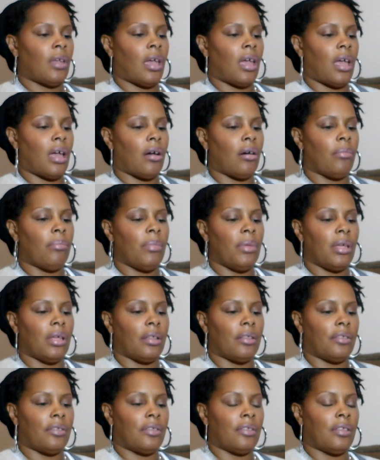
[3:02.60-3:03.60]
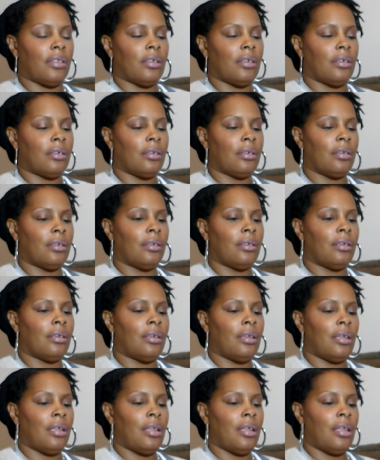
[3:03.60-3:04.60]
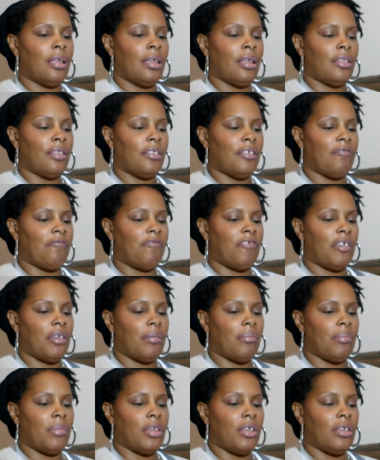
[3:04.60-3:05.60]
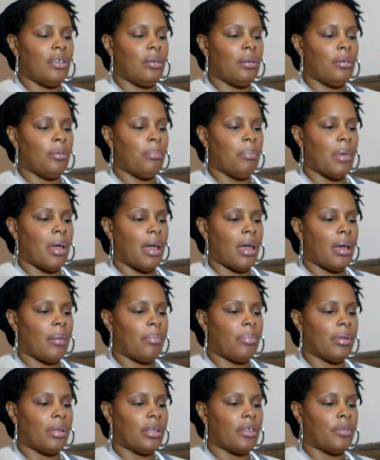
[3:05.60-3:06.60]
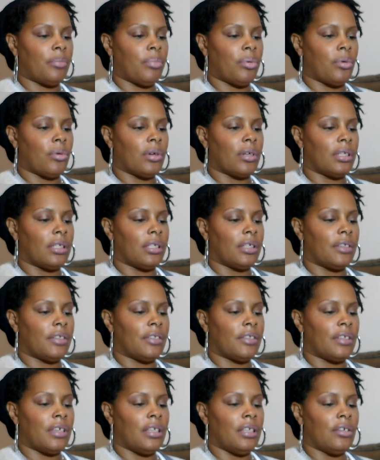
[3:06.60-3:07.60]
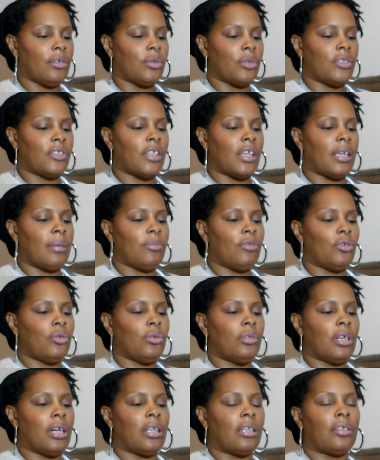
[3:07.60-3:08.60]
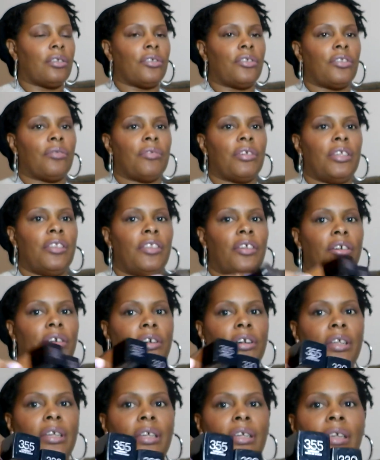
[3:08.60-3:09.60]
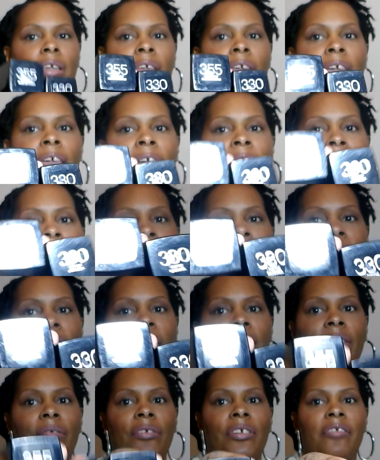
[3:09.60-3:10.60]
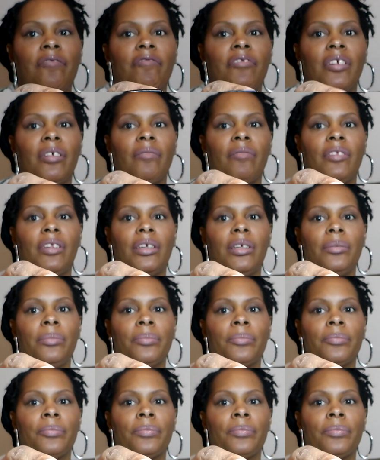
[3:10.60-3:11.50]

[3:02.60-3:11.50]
I'll mix the Fit Me Matte Plus Poreless in those same two colors, 330 and 350.